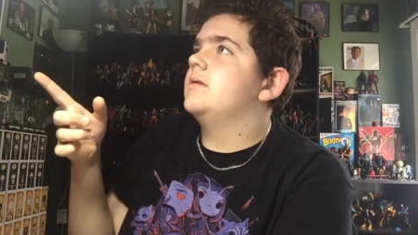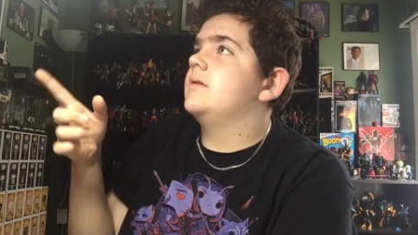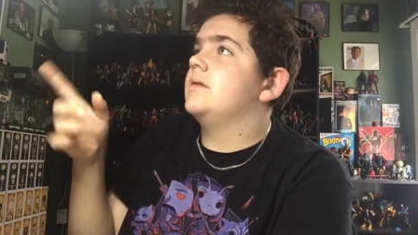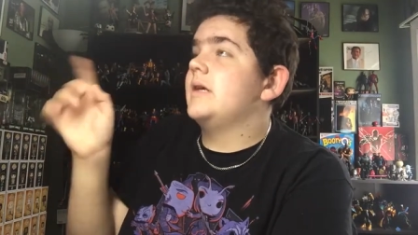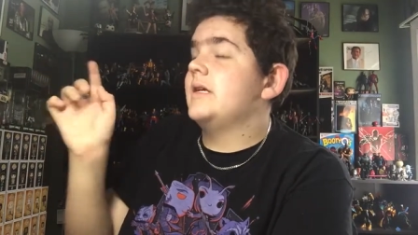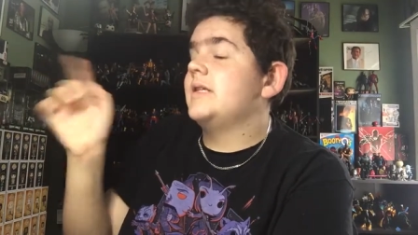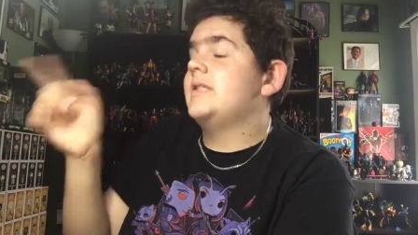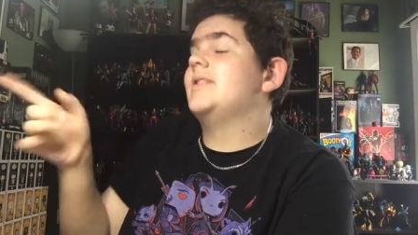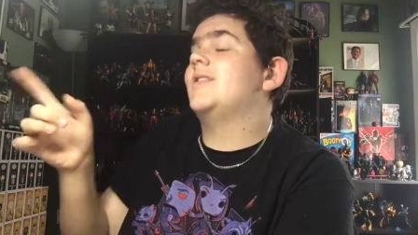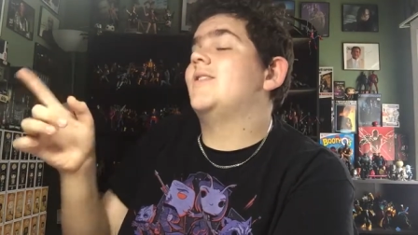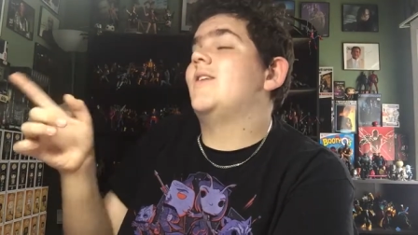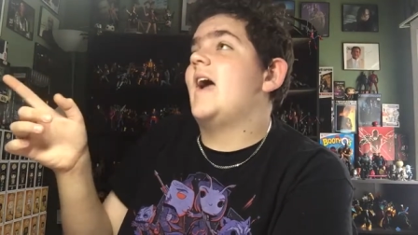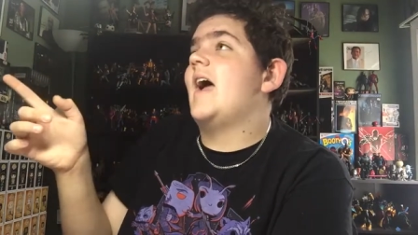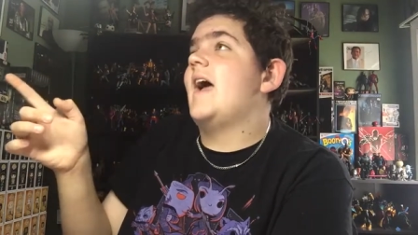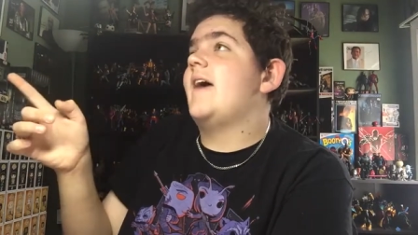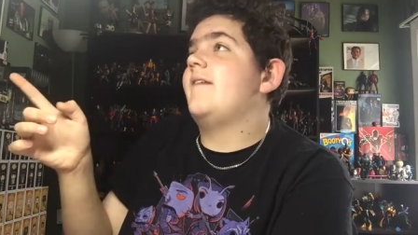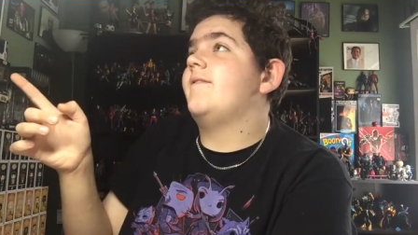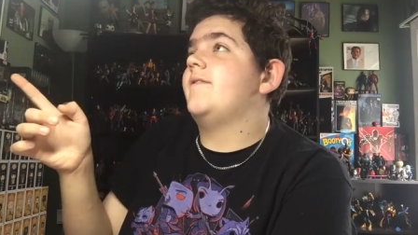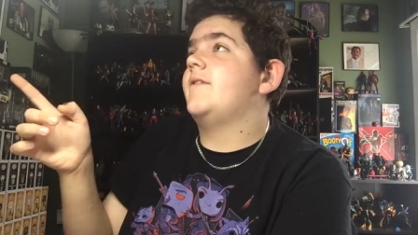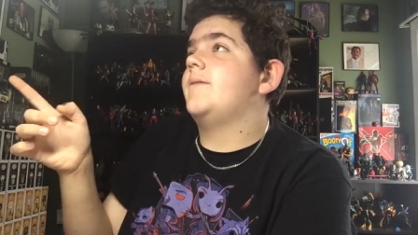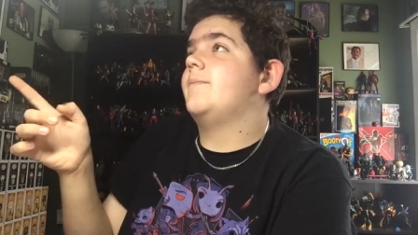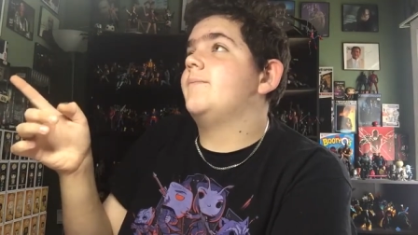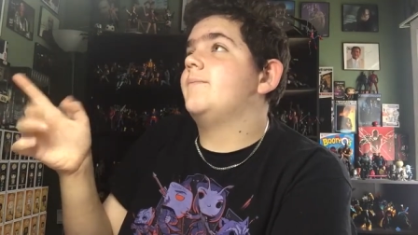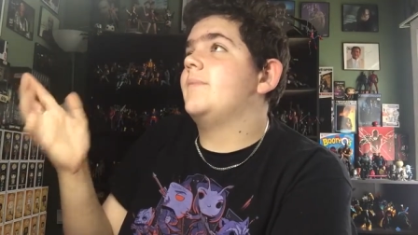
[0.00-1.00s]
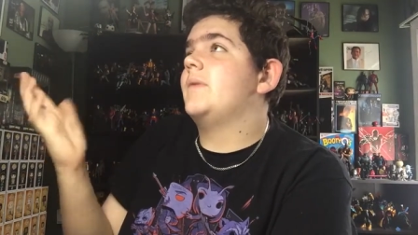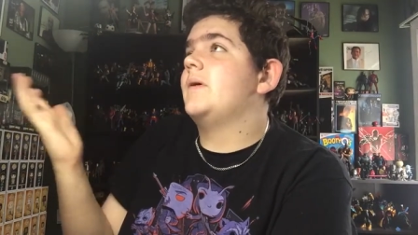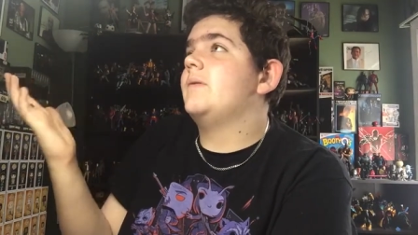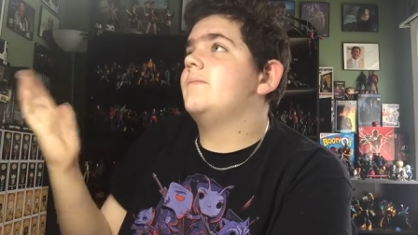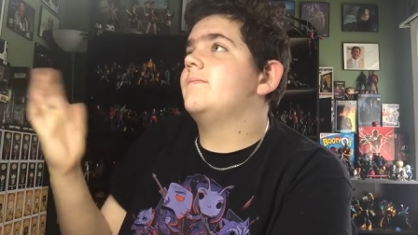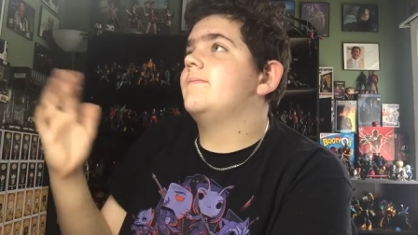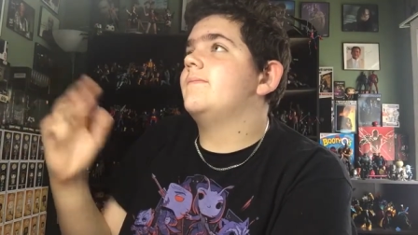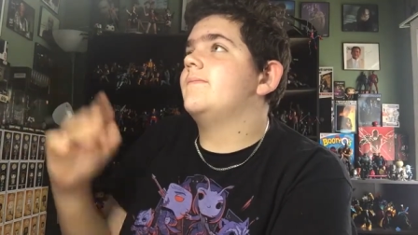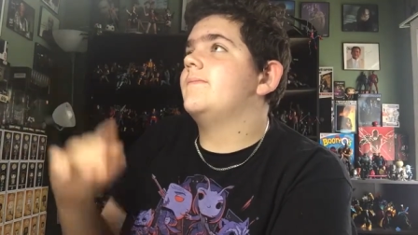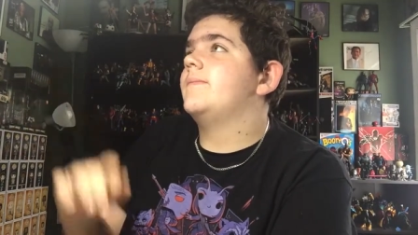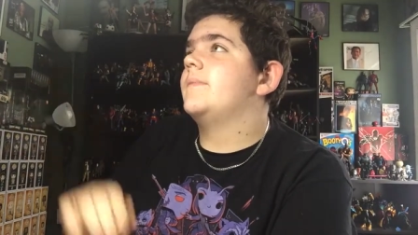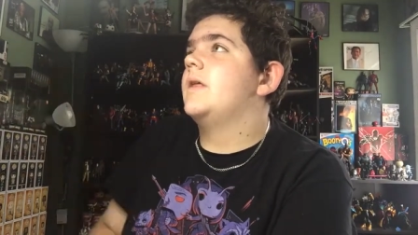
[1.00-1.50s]
I still have it, but
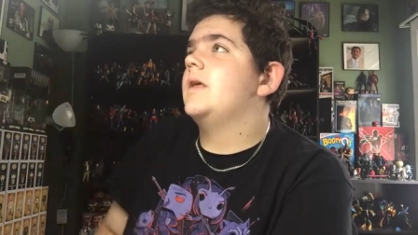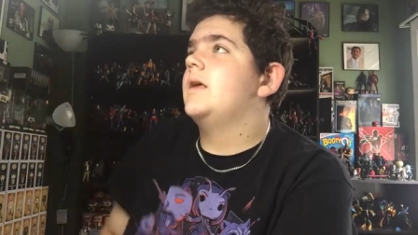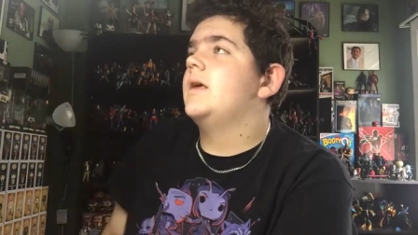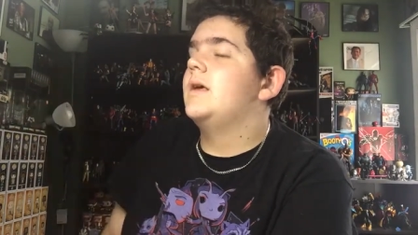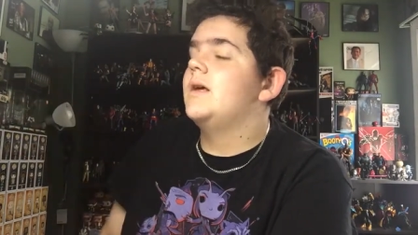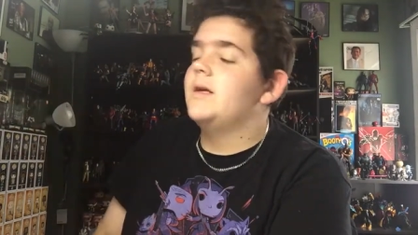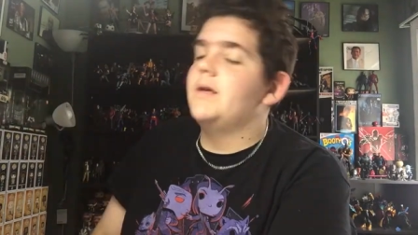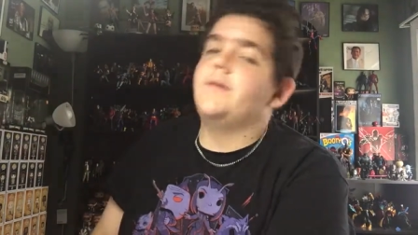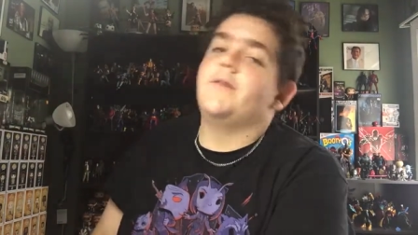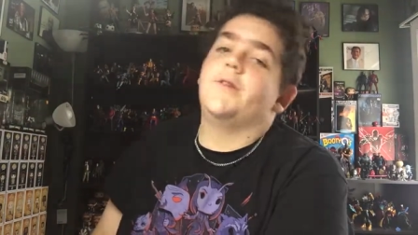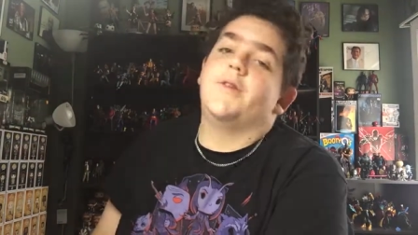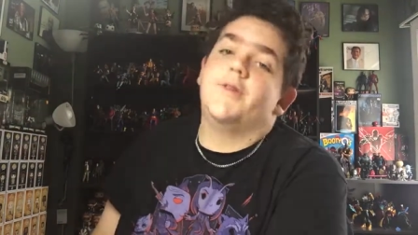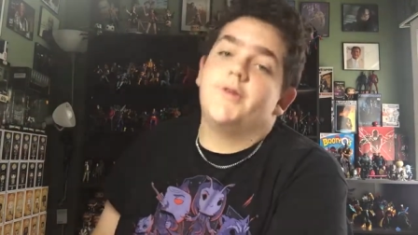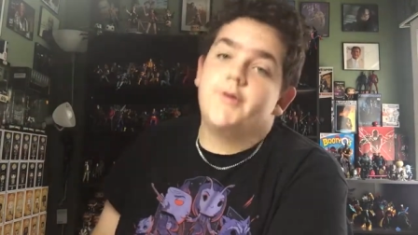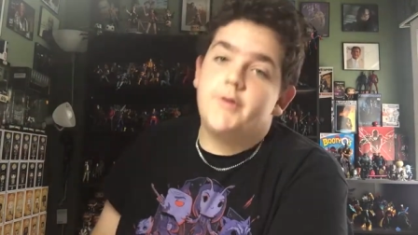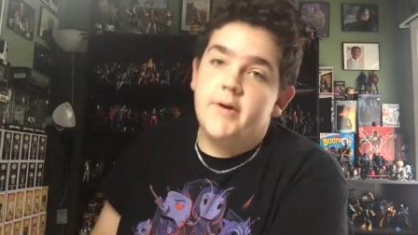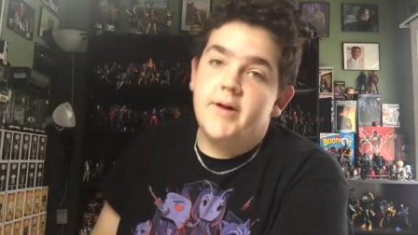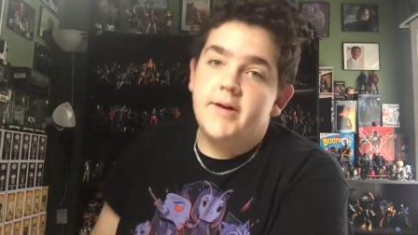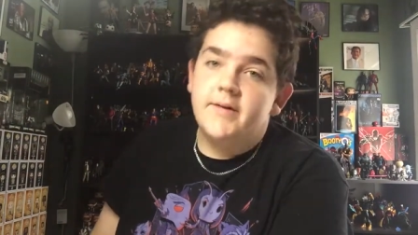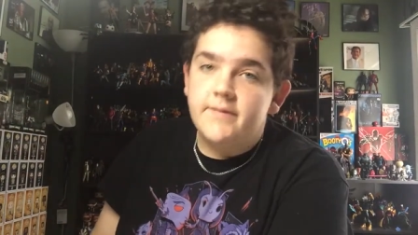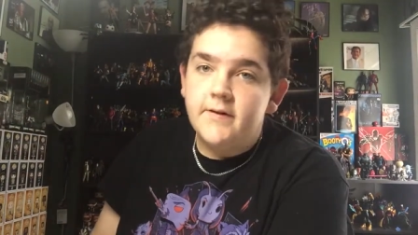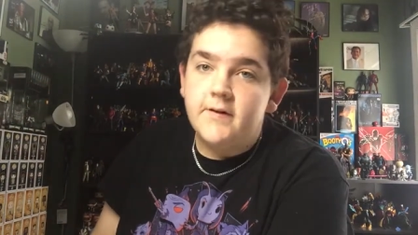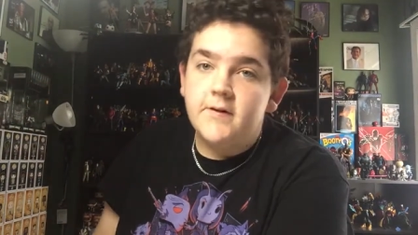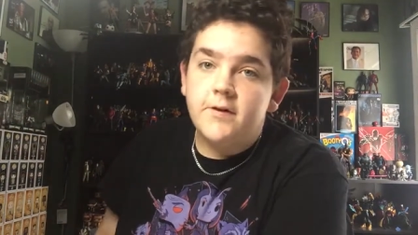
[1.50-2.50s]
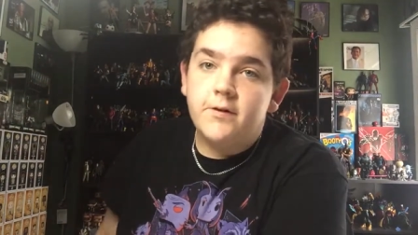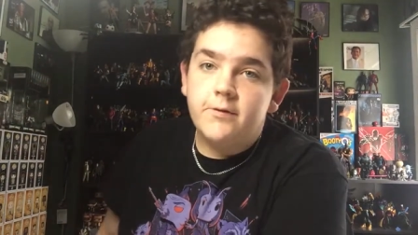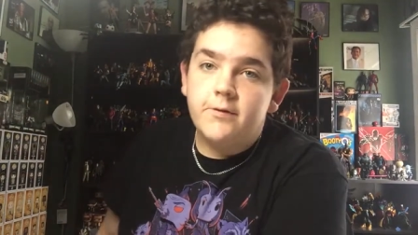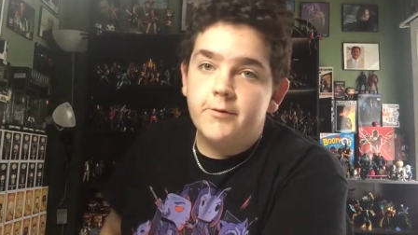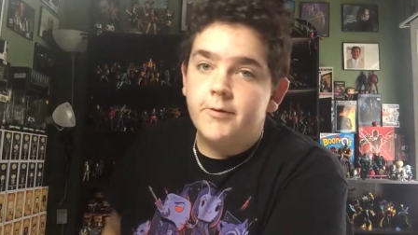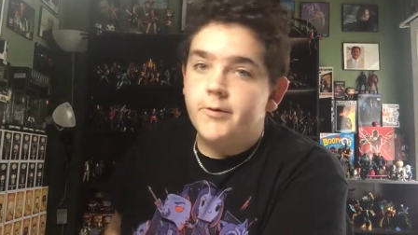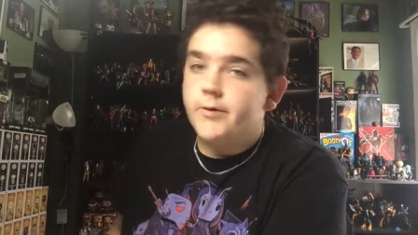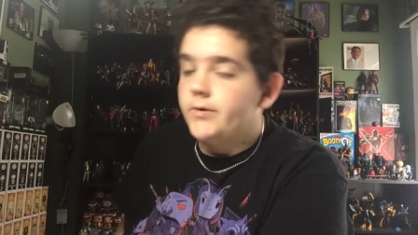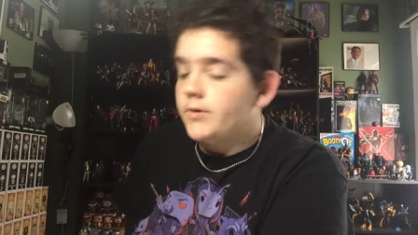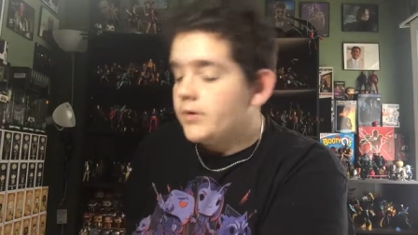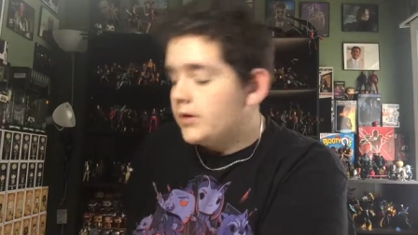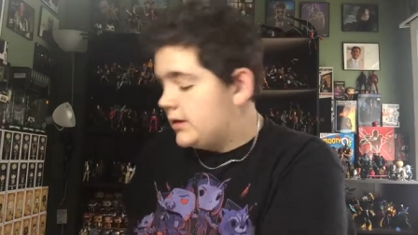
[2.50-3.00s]
the trade fell
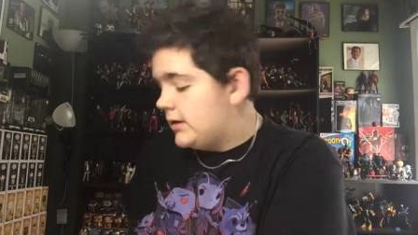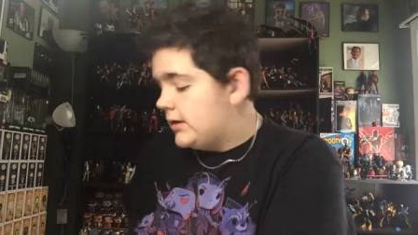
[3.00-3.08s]
through.